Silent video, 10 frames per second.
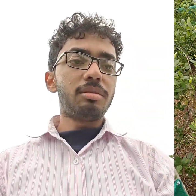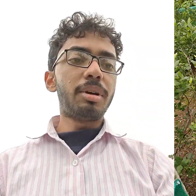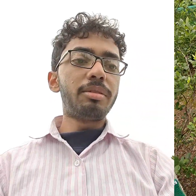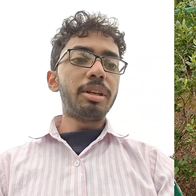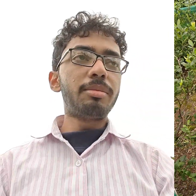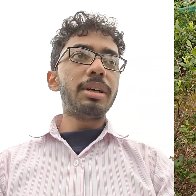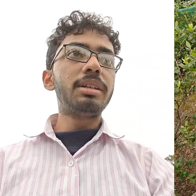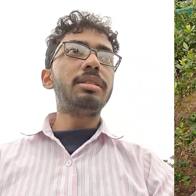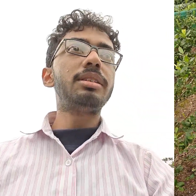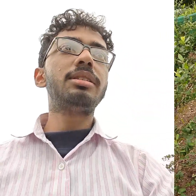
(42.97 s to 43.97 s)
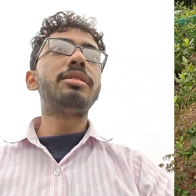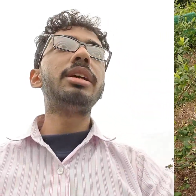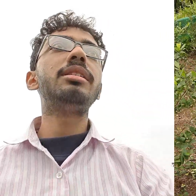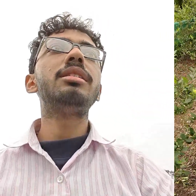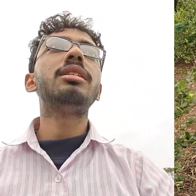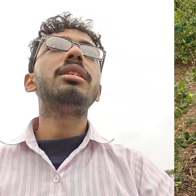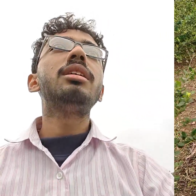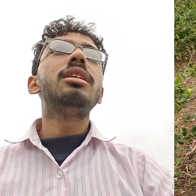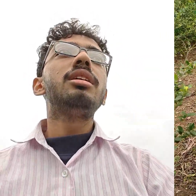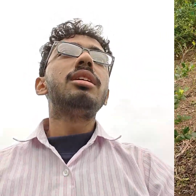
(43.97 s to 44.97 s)
bounded by these green
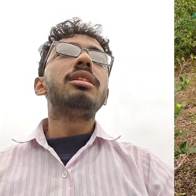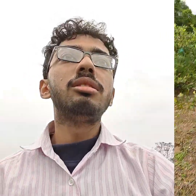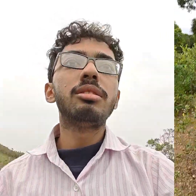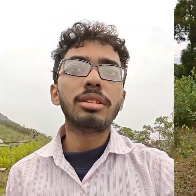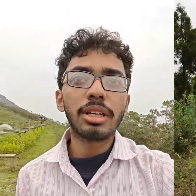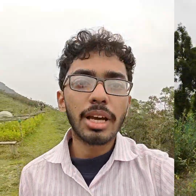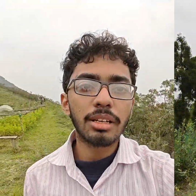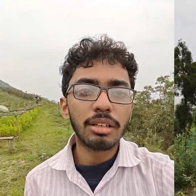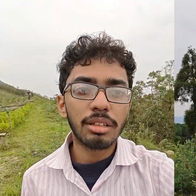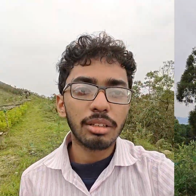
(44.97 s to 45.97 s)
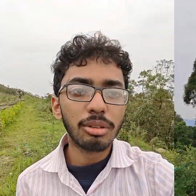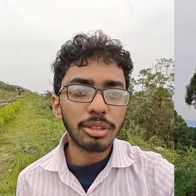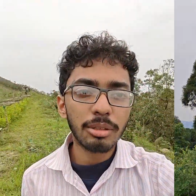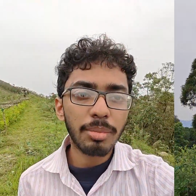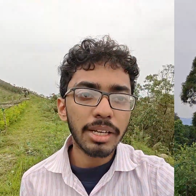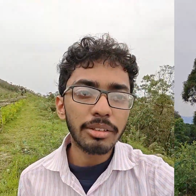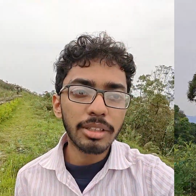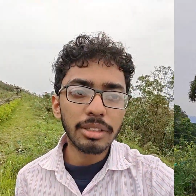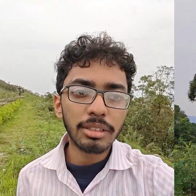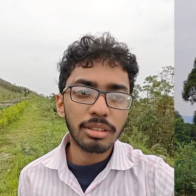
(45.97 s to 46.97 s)
clothes, and those are pine
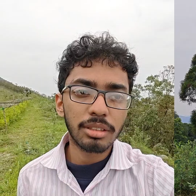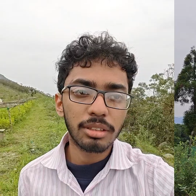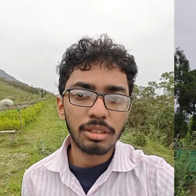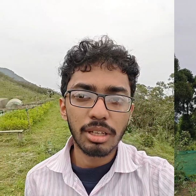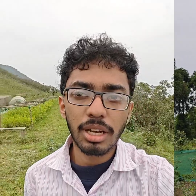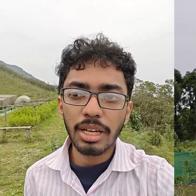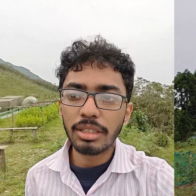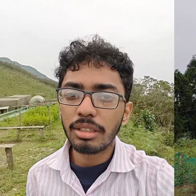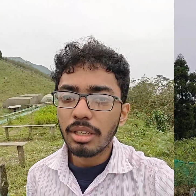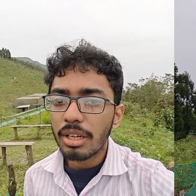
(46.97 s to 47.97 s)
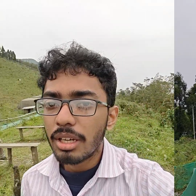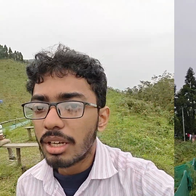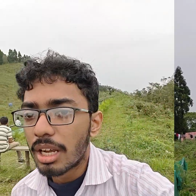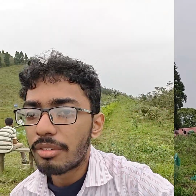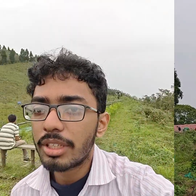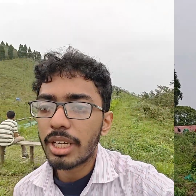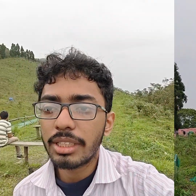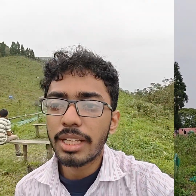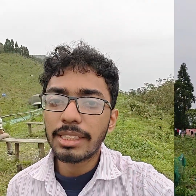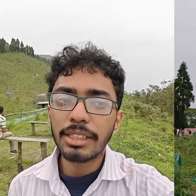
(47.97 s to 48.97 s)
trees and everything.
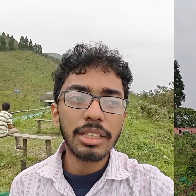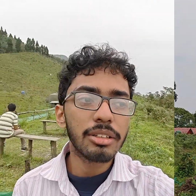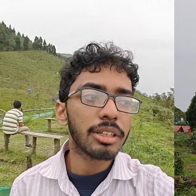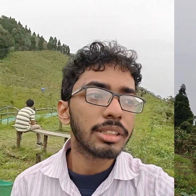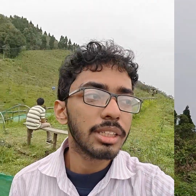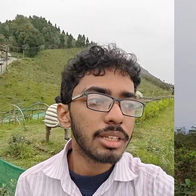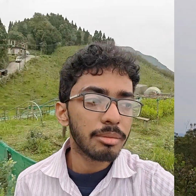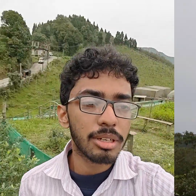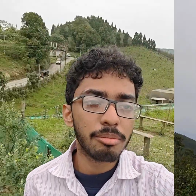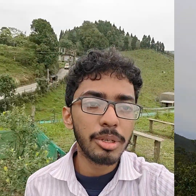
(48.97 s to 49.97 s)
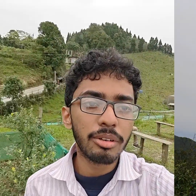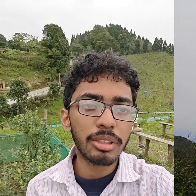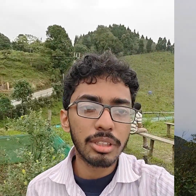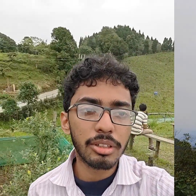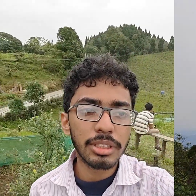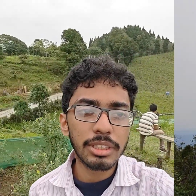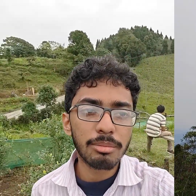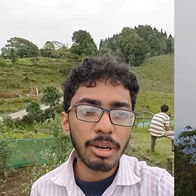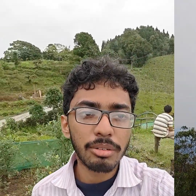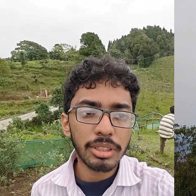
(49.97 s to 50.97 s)
And that side you can see, beyond you can see the
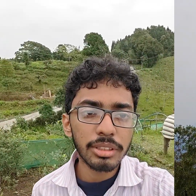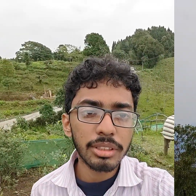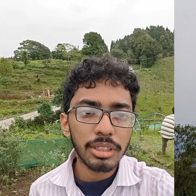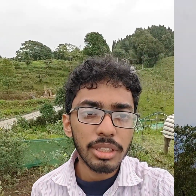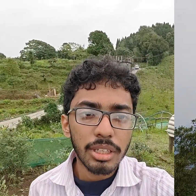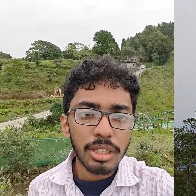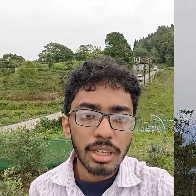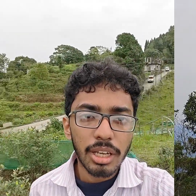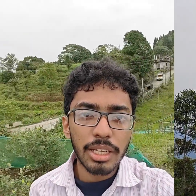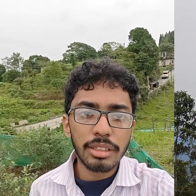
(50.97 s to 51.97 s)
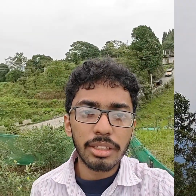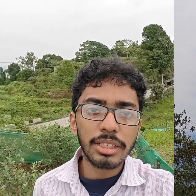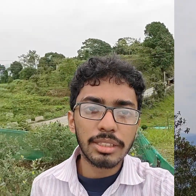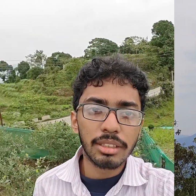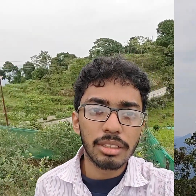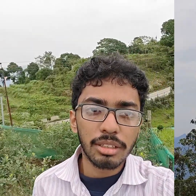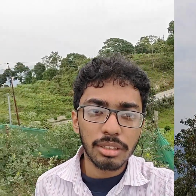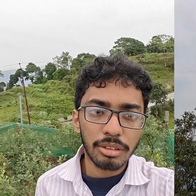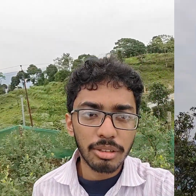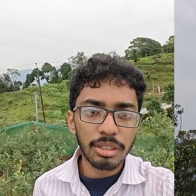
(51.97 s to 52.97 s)
mountains, and it's a
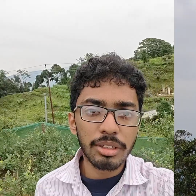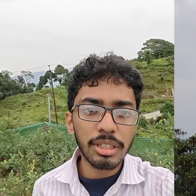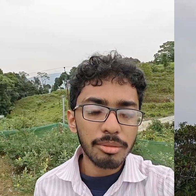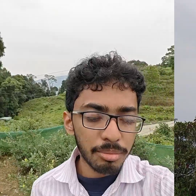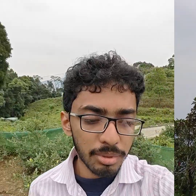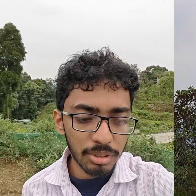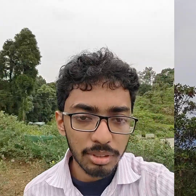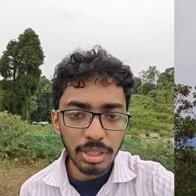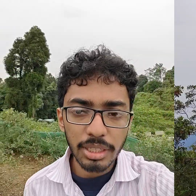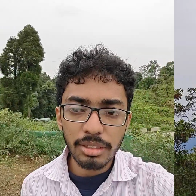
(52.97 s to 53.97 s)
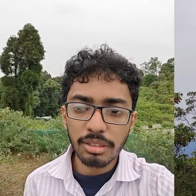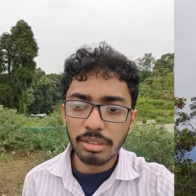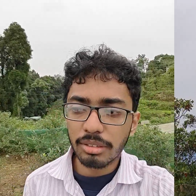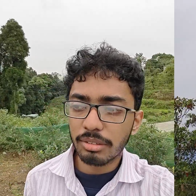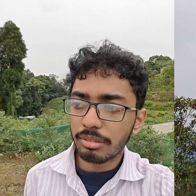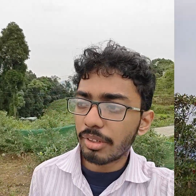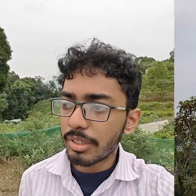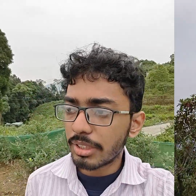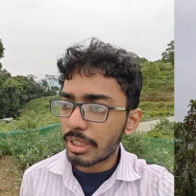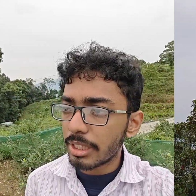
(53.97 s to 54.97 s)
really
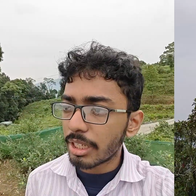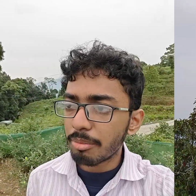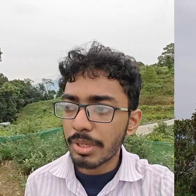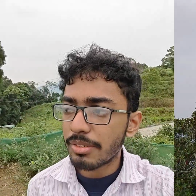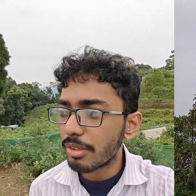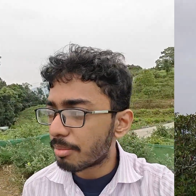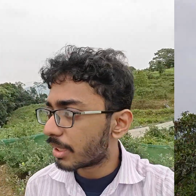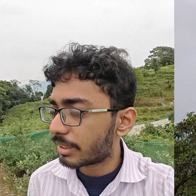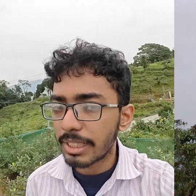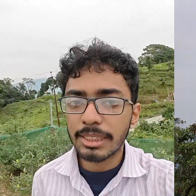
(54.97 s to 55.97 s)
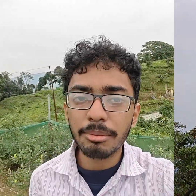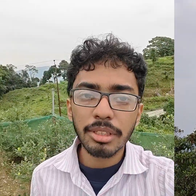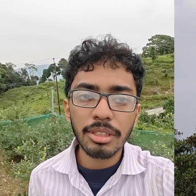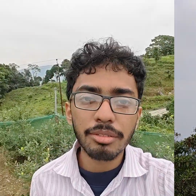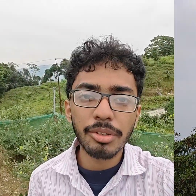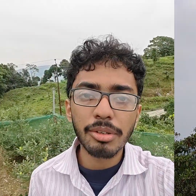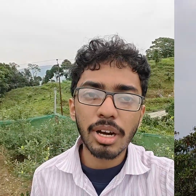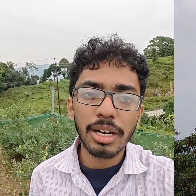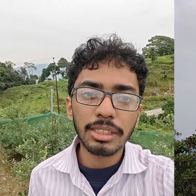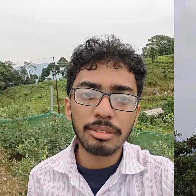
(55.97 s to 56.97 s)
very serene and peaceful place, except there are a few
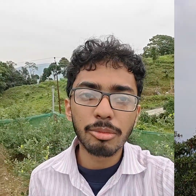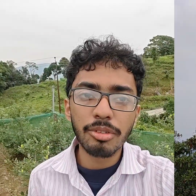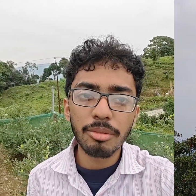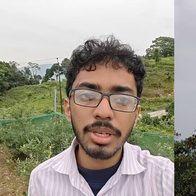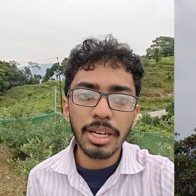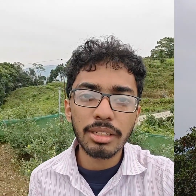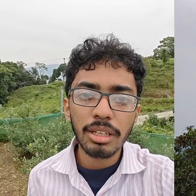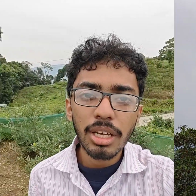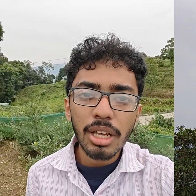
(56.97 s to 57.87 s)
cars moving behind.